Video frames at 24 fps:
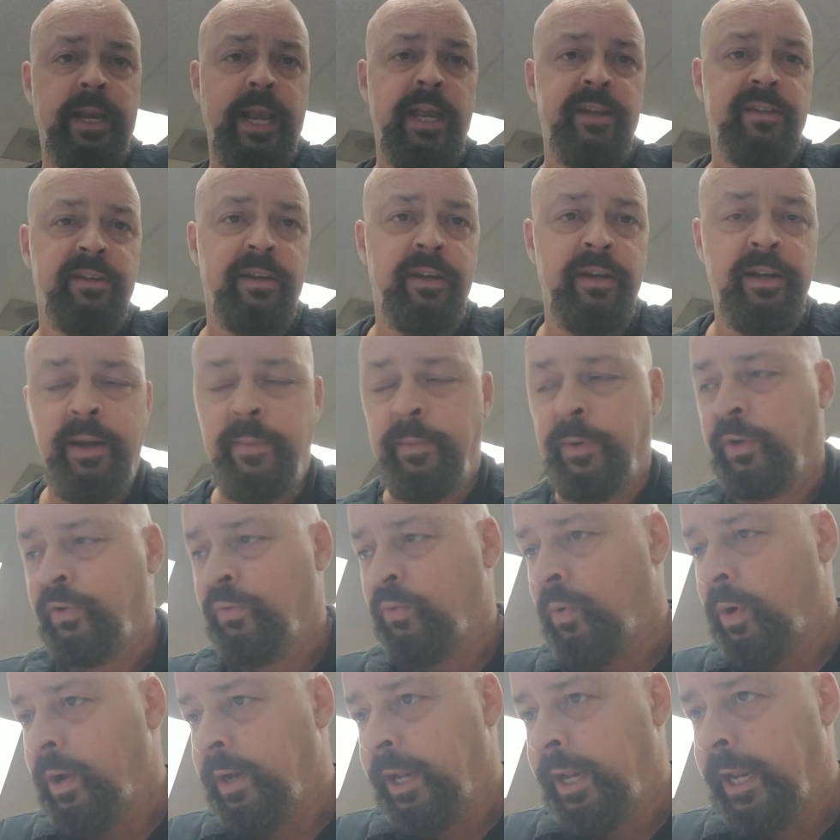has it at number
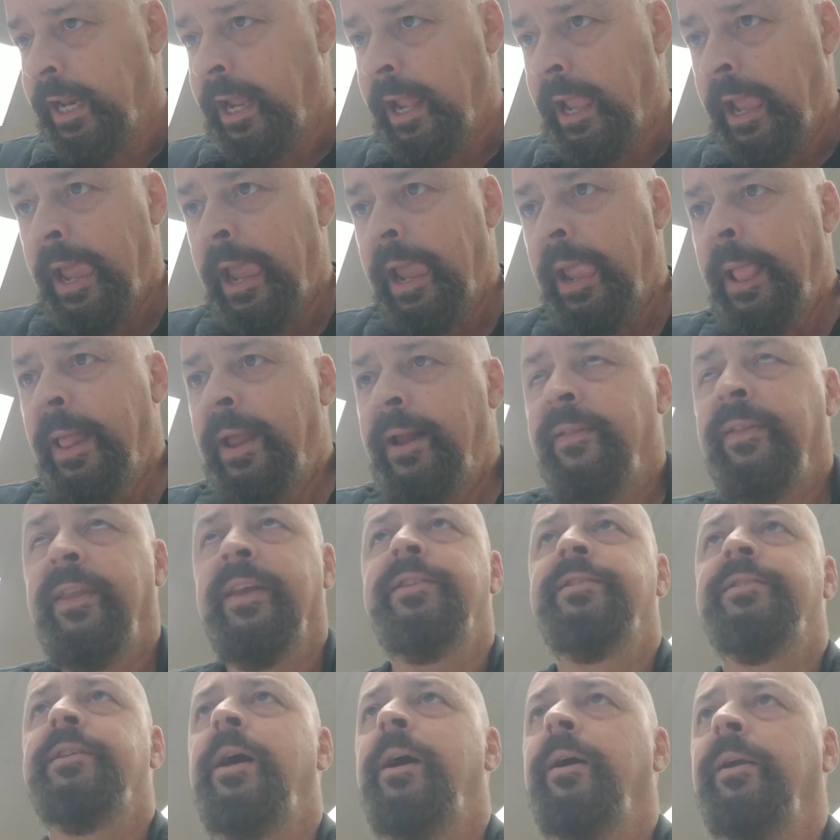20.
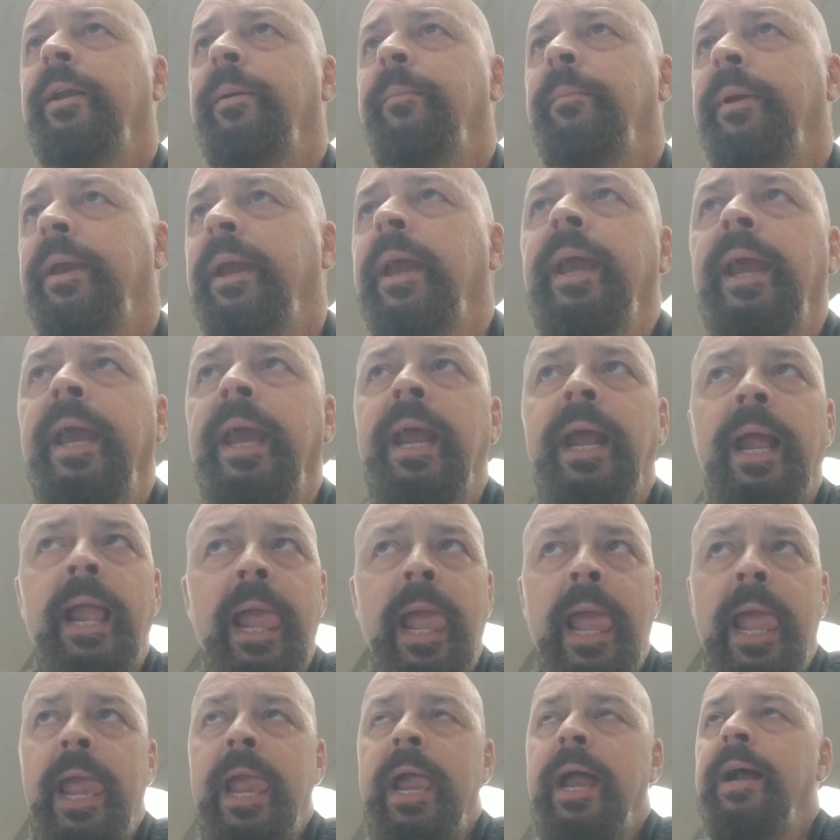This song to me,
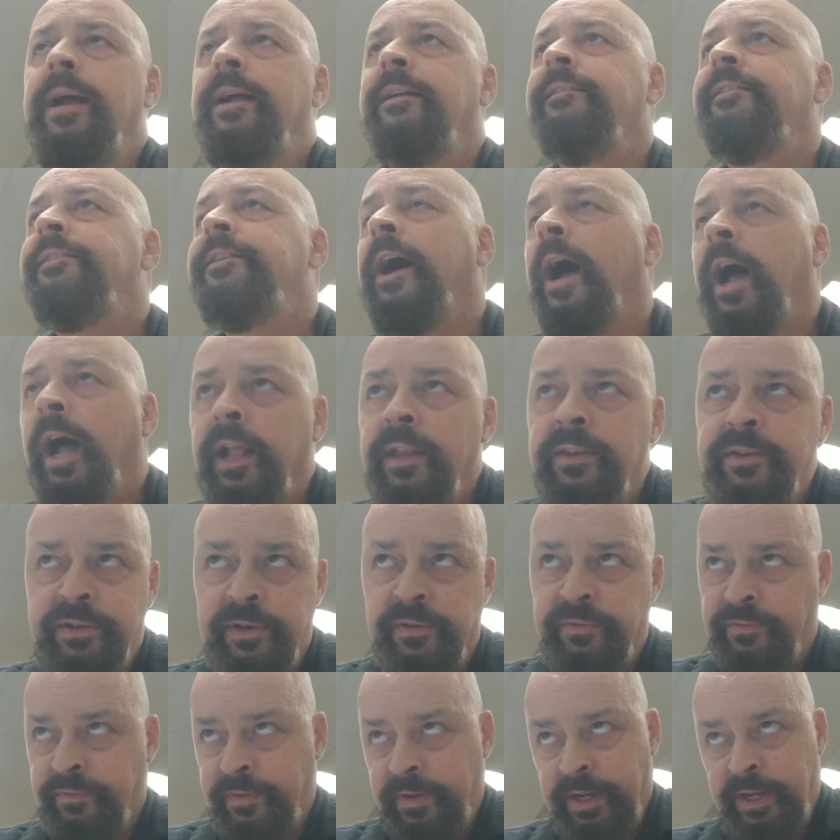tons
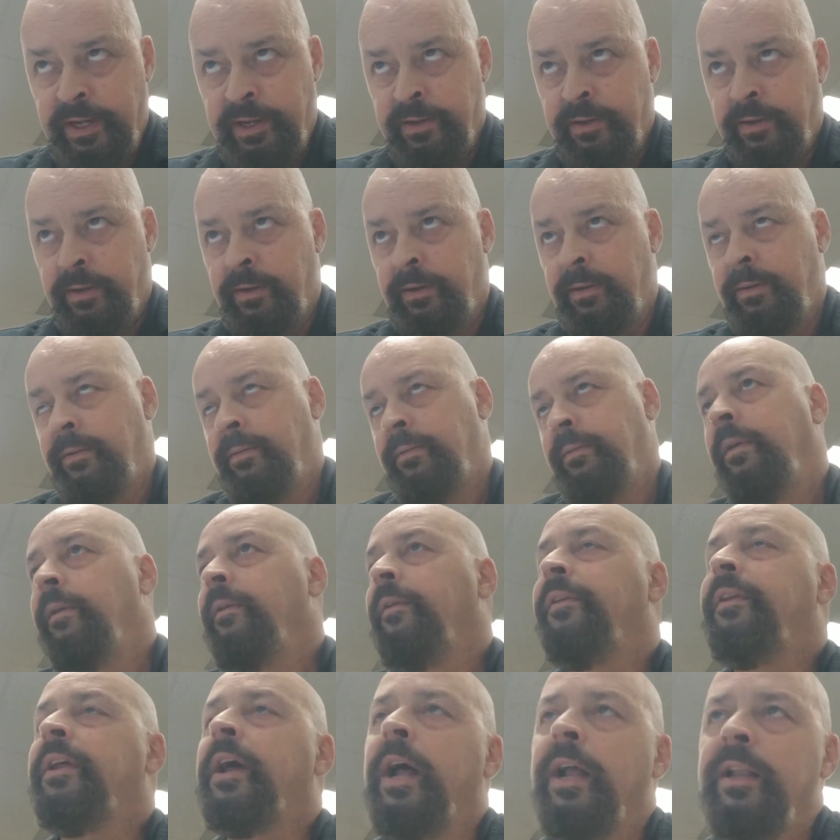of feel,
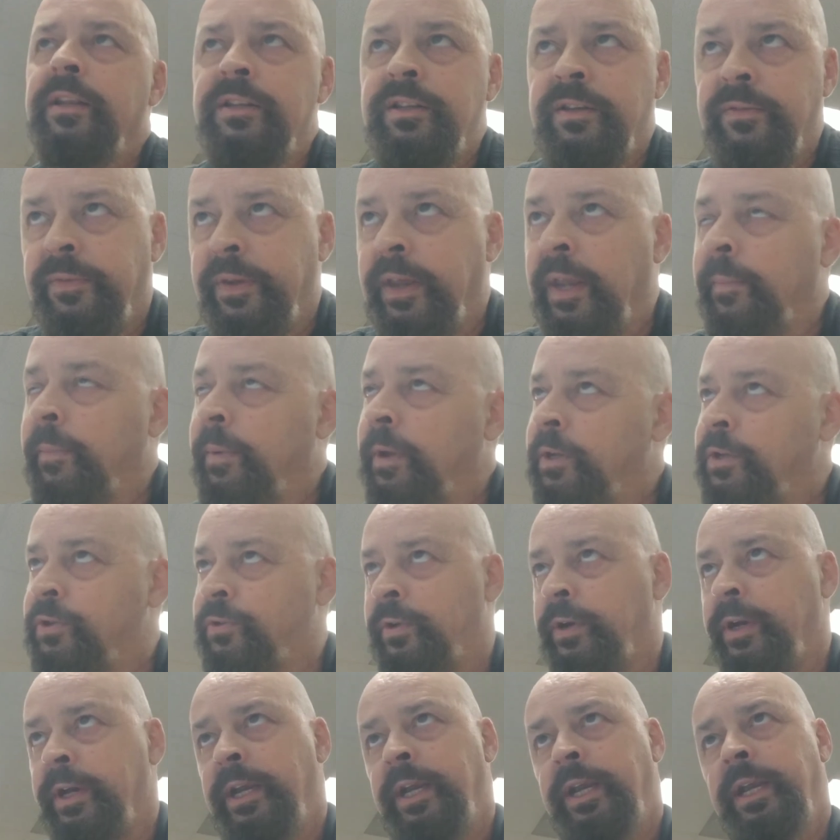tons of
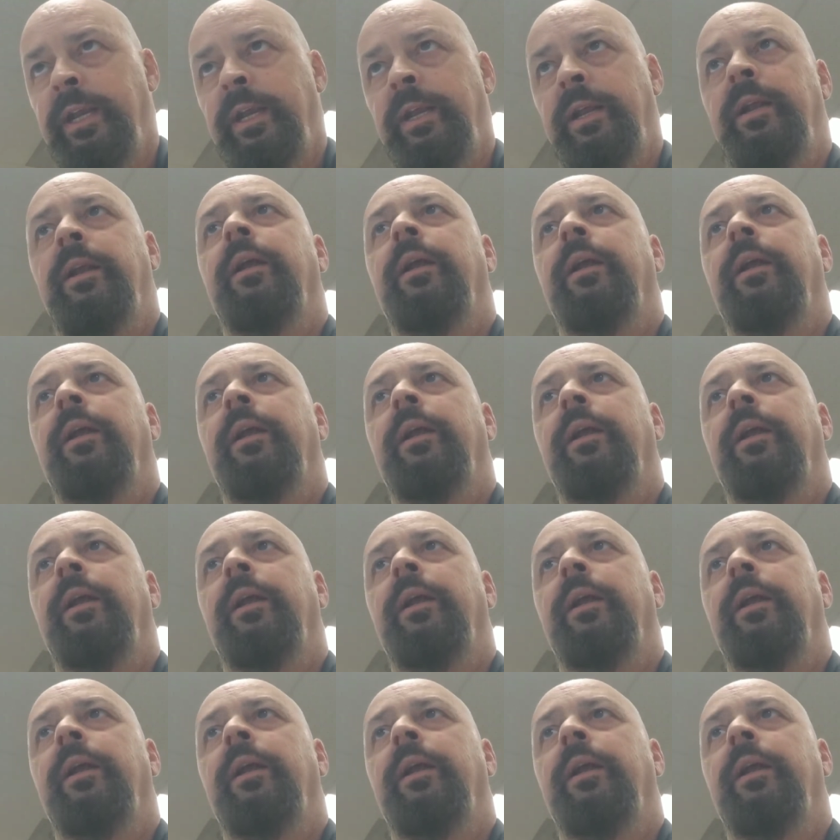imagery.